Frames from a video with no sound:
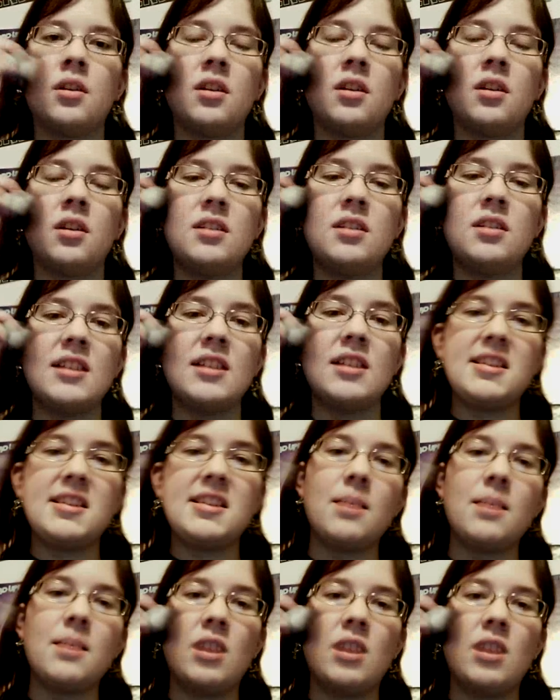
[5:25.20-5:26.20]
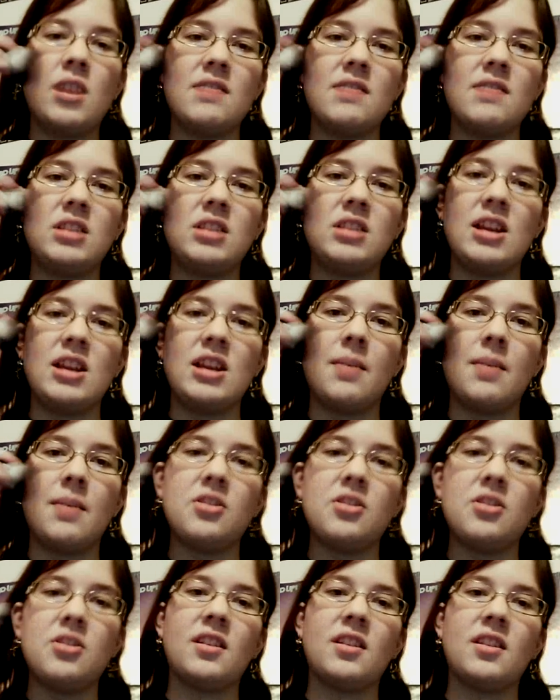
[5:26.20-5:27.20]
And you guys can't probably even see that, but
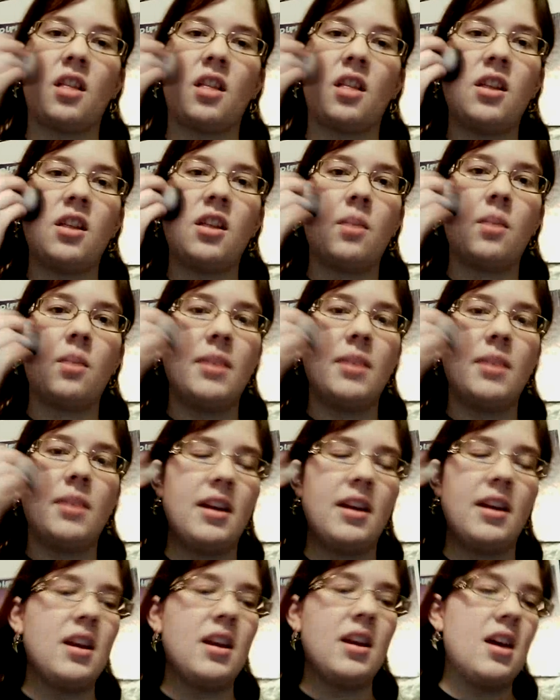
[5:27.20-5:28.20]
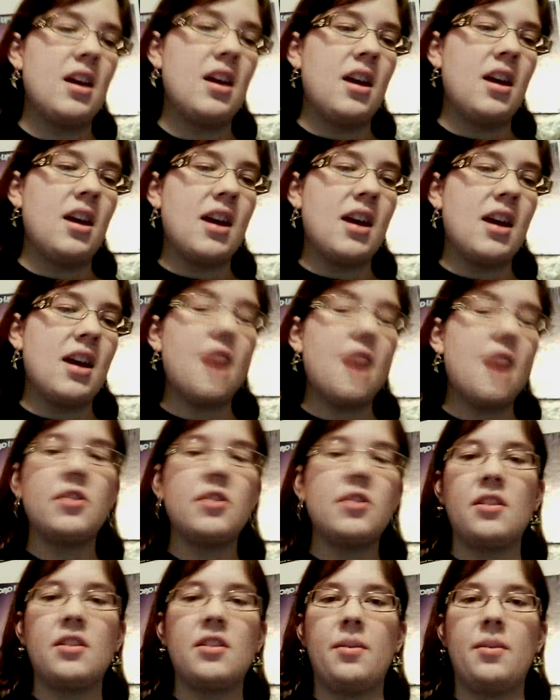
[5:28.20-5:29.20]
just gives a little bit. It also
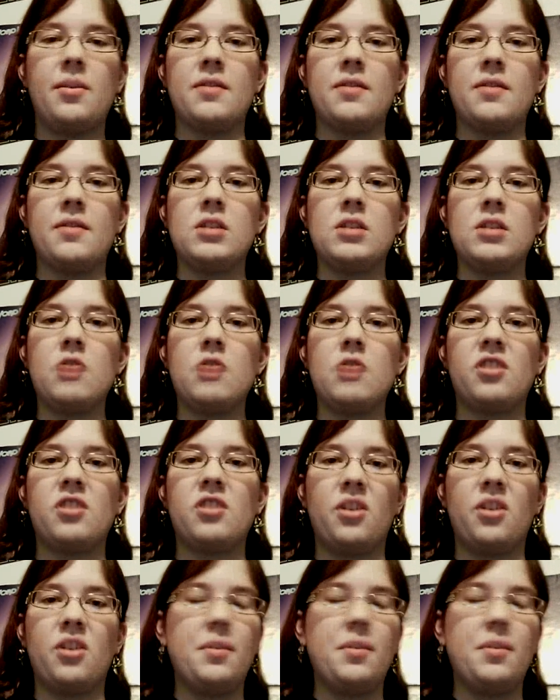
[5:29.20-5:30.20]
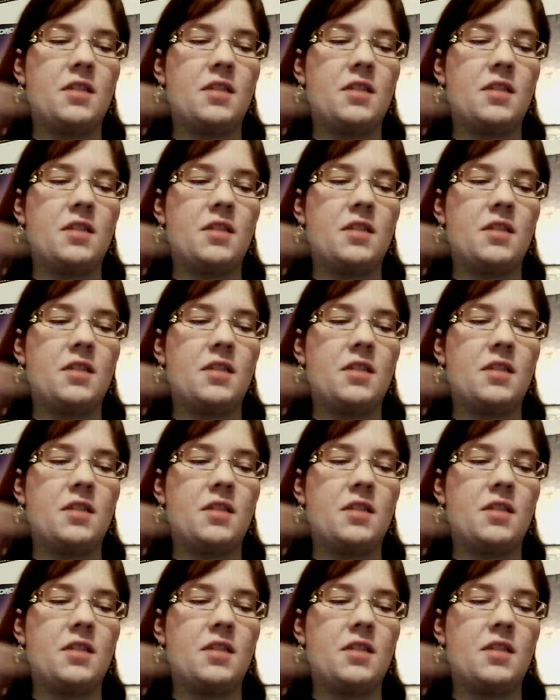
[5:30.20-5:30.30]
gives a little bit of a glow, just a little bit of